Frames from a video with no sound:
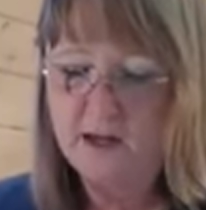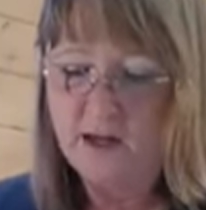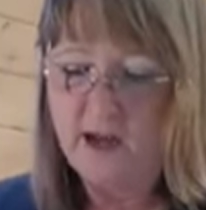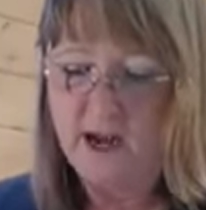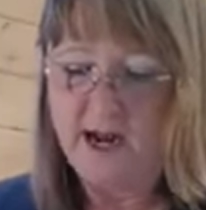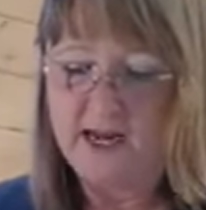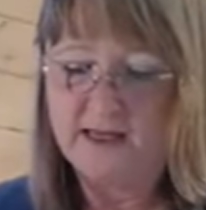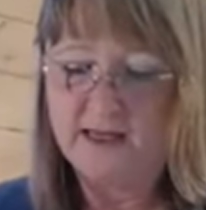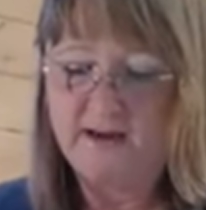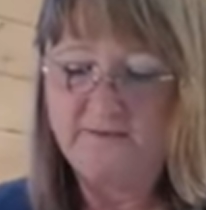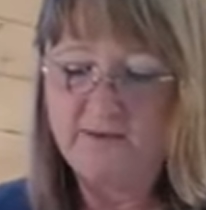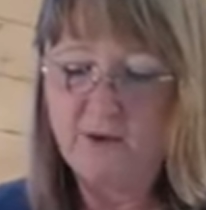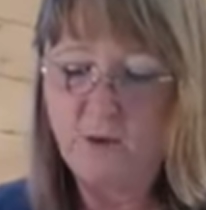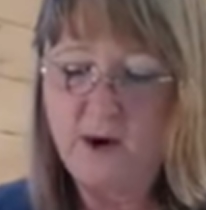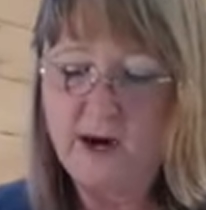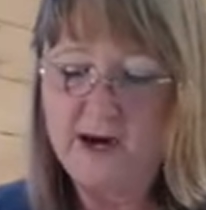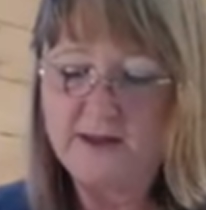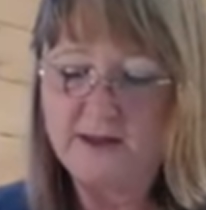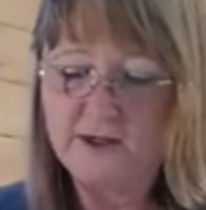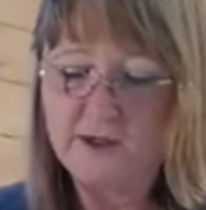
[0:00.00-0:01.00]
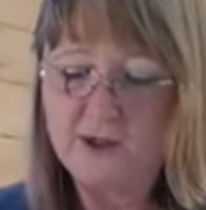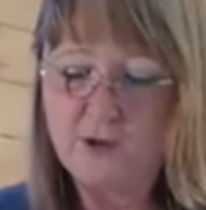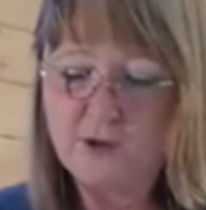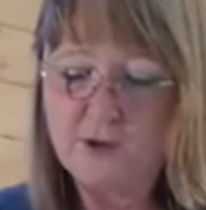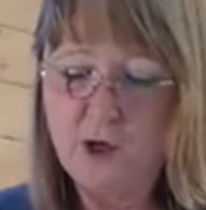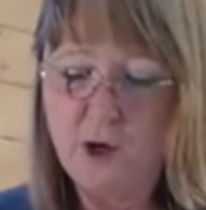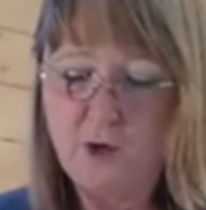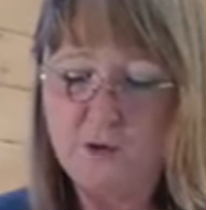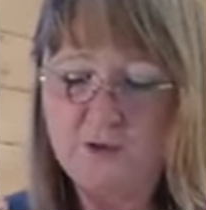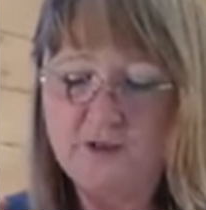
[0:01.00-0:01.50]
I love the way the two
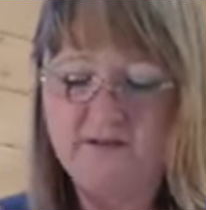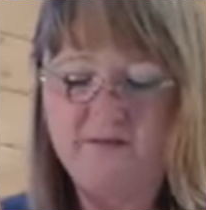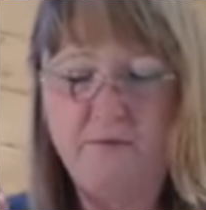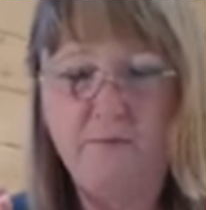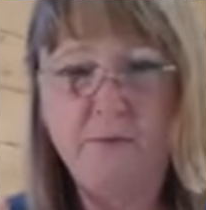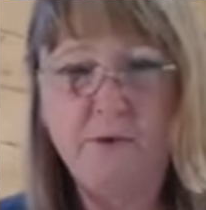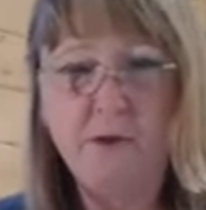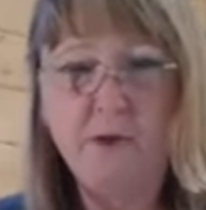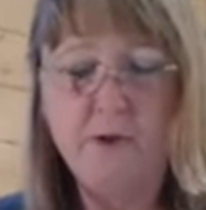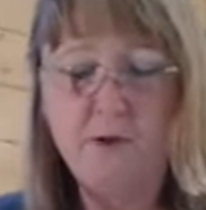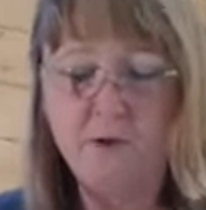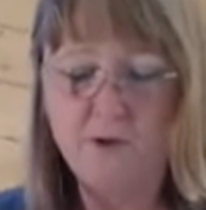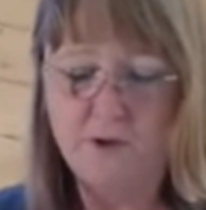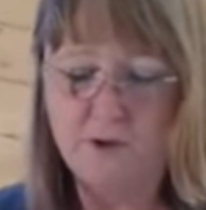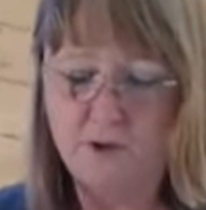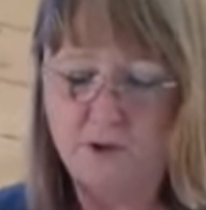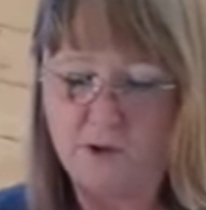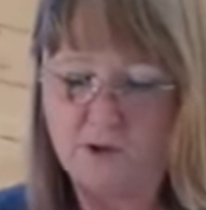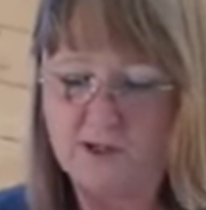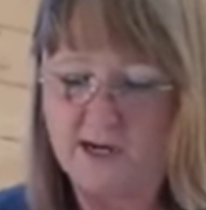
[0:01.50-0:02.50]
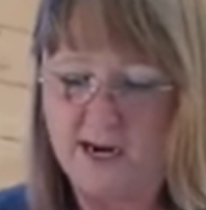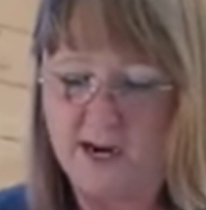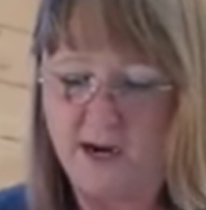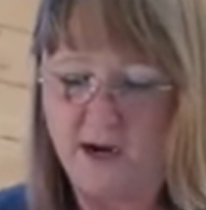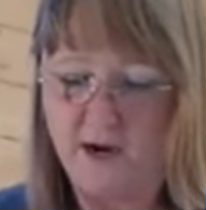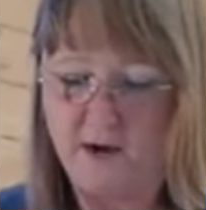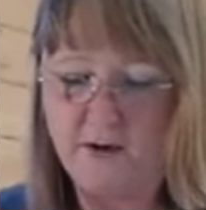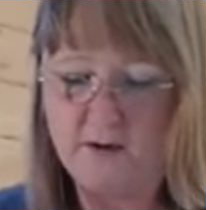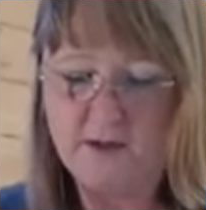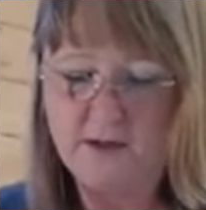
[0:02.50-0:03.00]
tones of blue turned
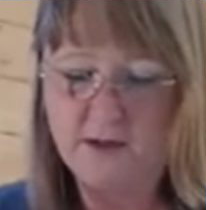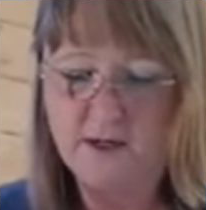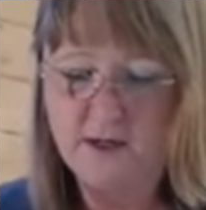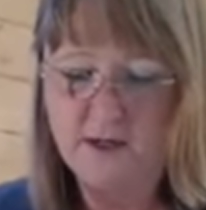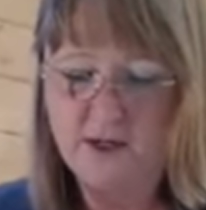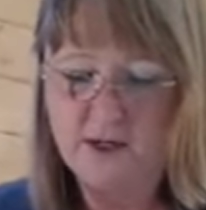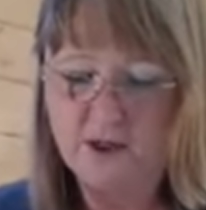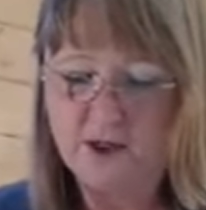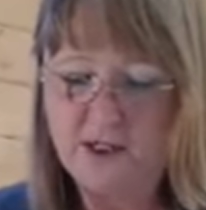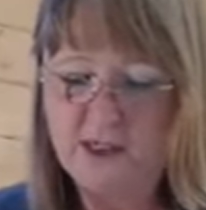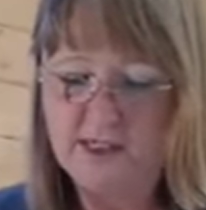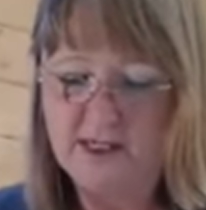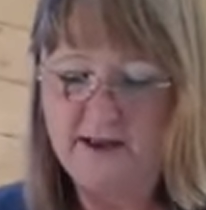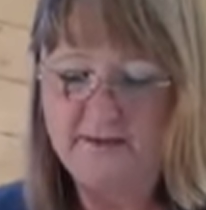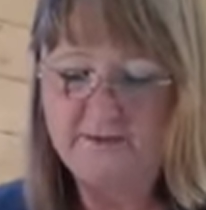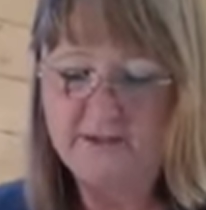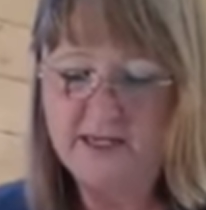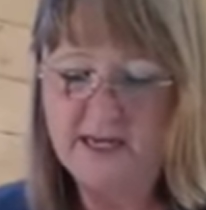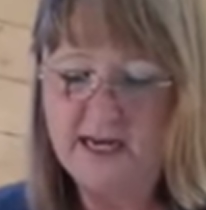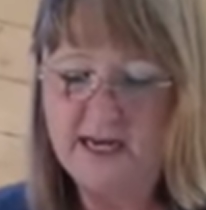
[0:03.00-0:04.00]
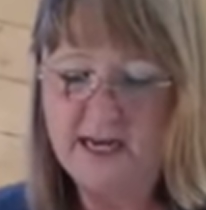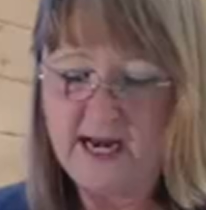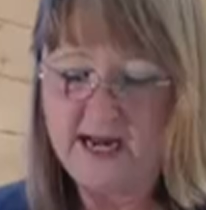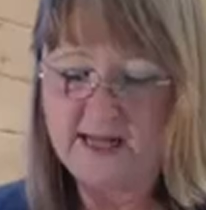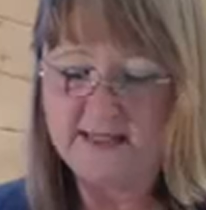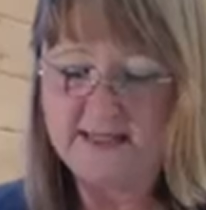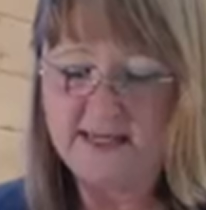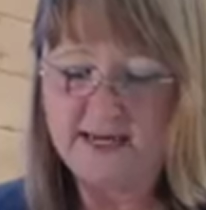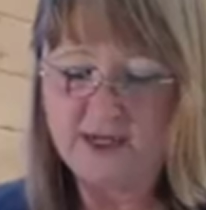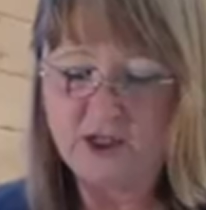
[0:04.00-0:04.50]
out. She loves it
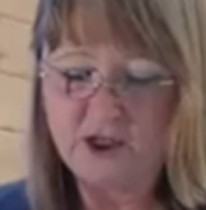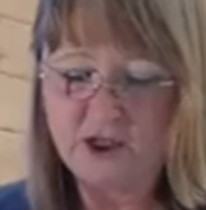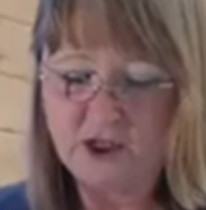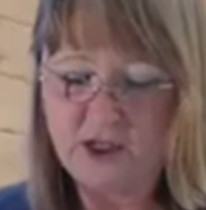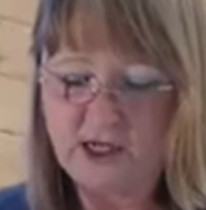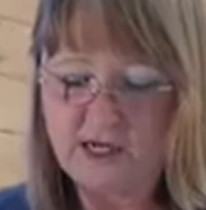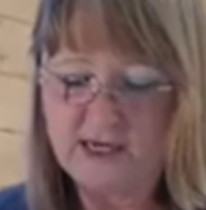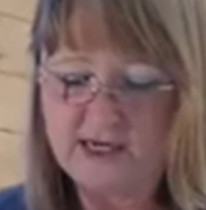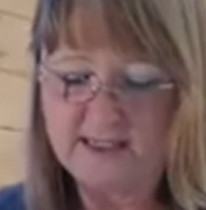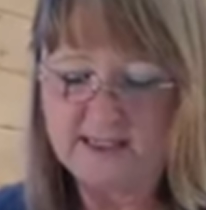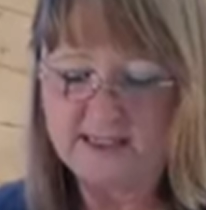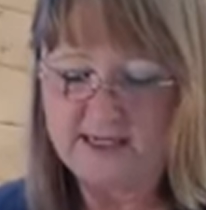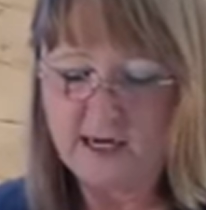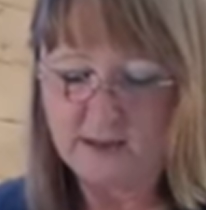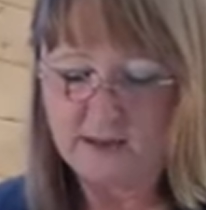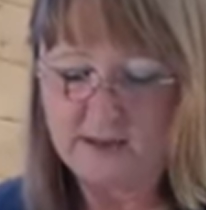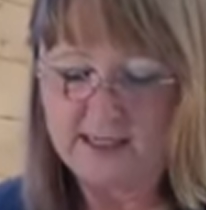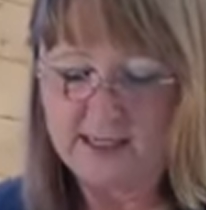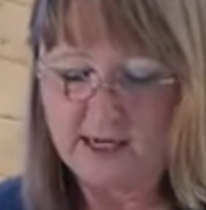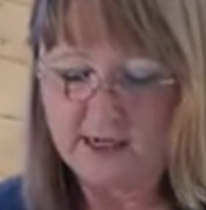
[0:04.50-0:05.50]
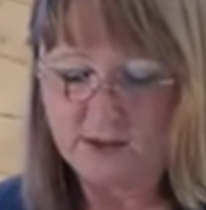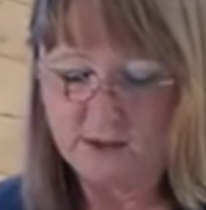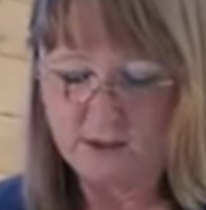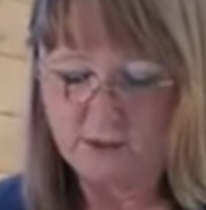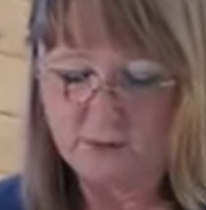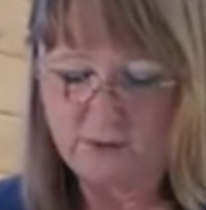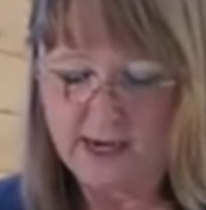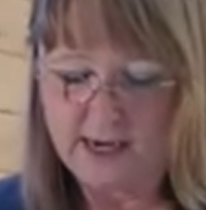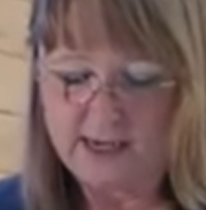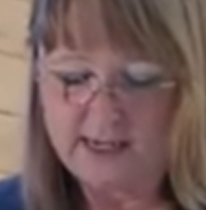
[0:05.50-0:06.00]
and says she is snuggling under it
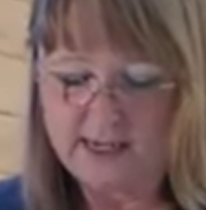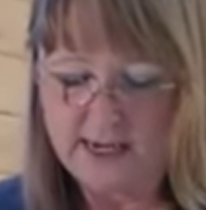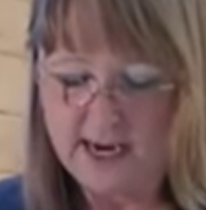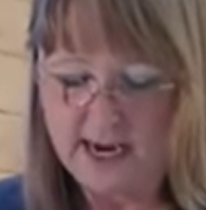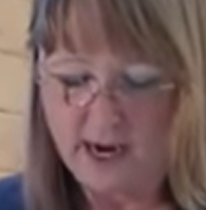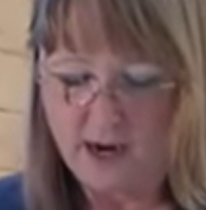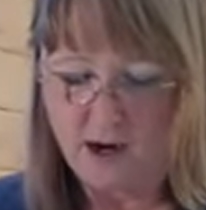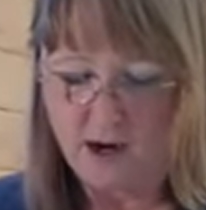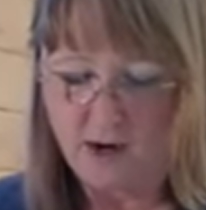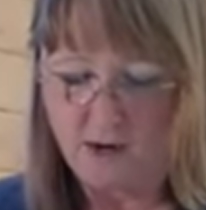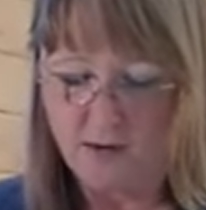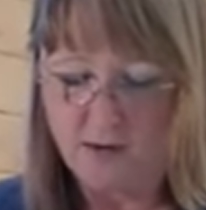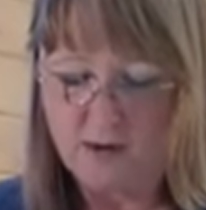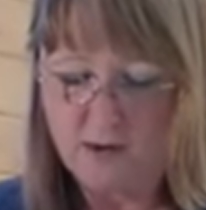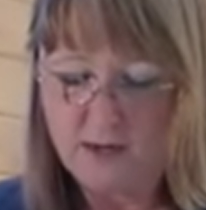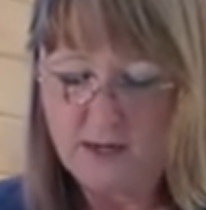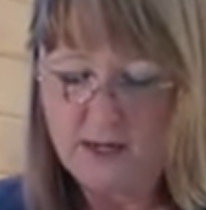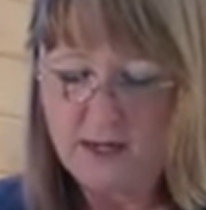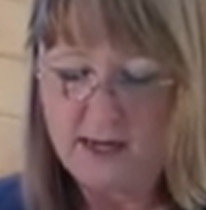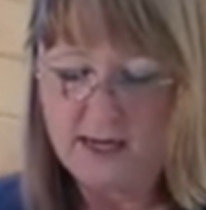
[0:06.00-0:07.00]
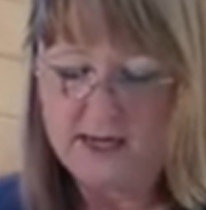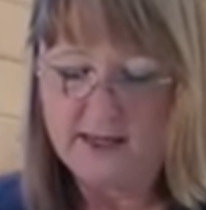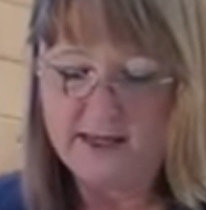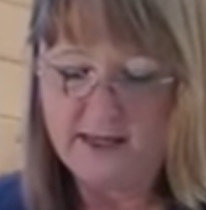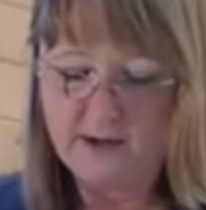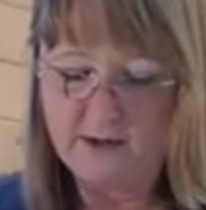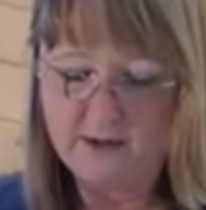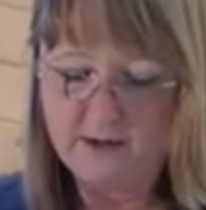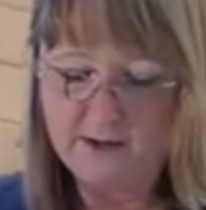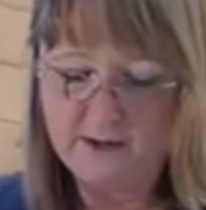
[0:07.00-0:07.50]
right now. And
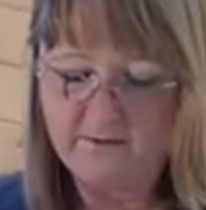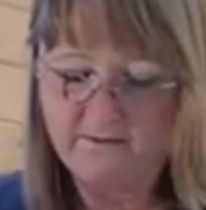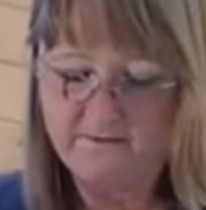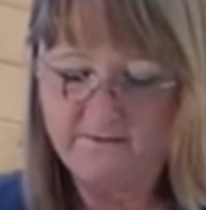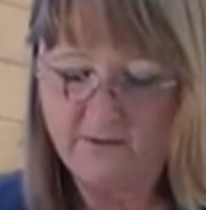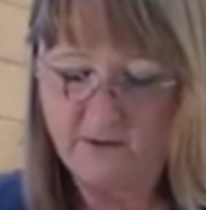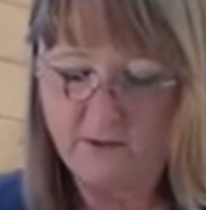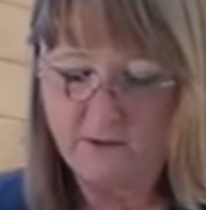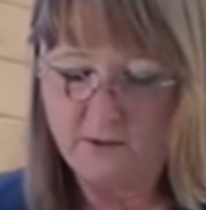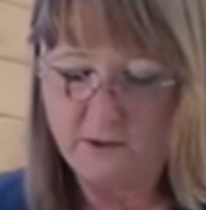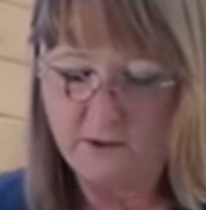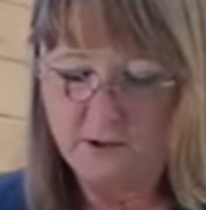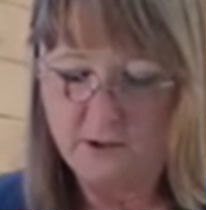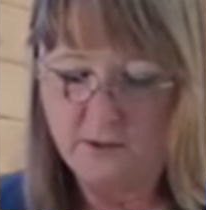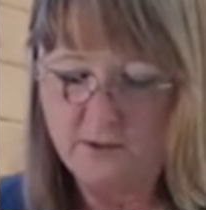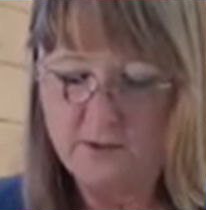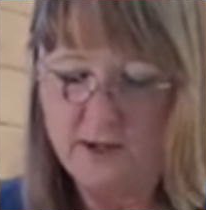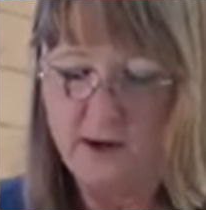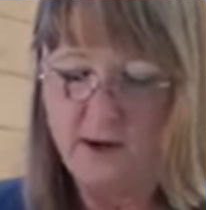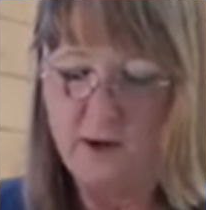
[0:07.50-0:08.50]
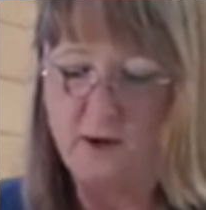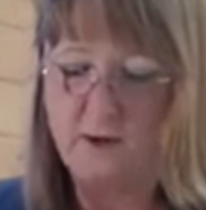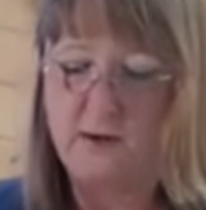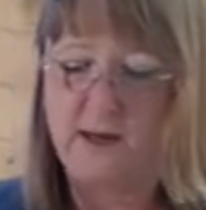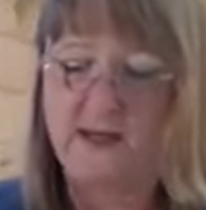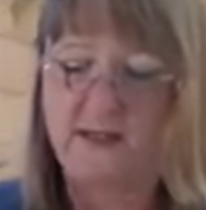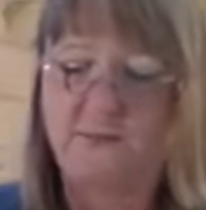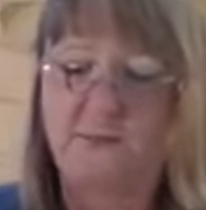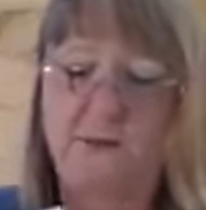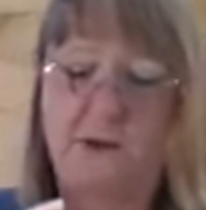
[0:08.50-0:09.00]
there's the photo. Oh,
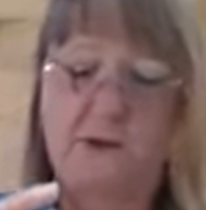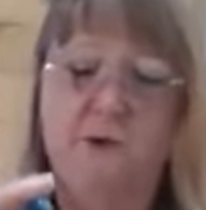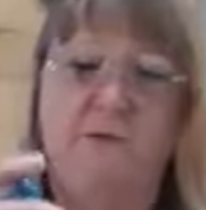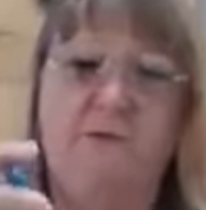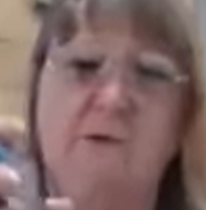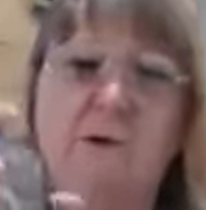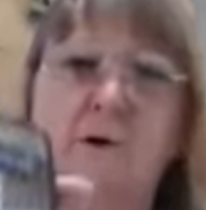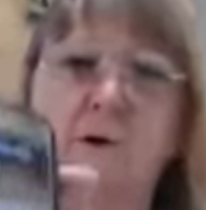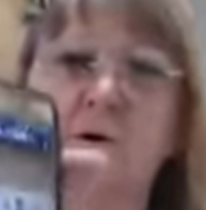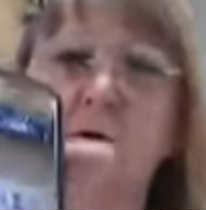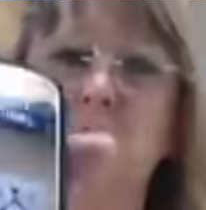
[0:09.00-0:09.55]
that's beautiful.